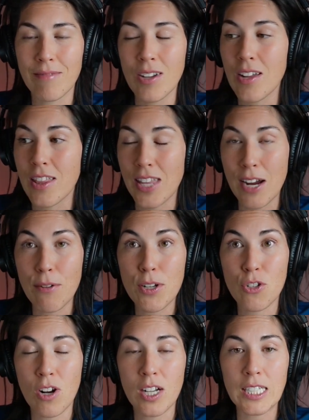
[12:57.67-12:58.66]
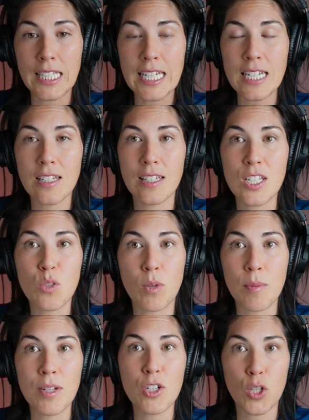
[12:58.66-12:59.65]
Thyroid Strong Elite, these
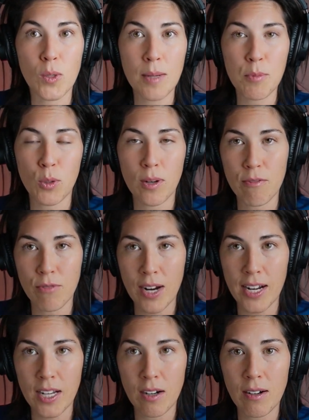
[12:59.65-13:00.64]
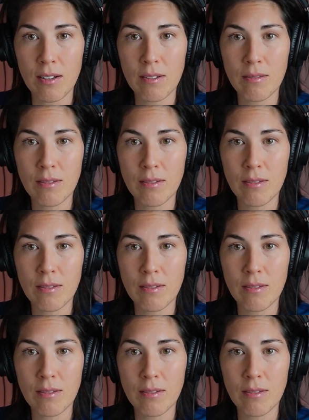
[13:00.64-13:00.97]
women show up to our Friday call.